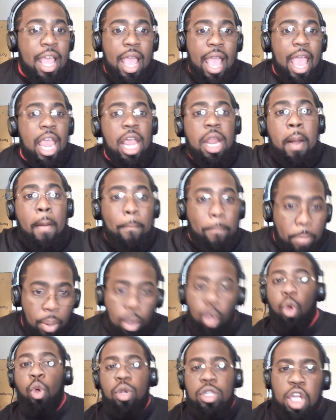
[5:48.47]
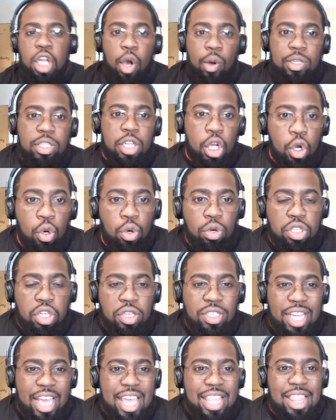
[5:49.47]
and bulldoze the
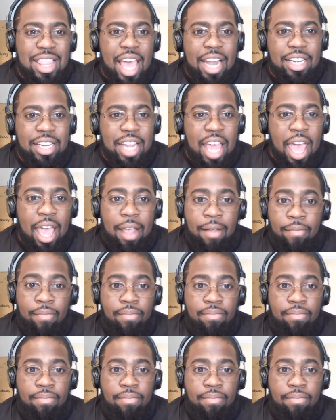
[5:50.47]
Hoosiers in that day.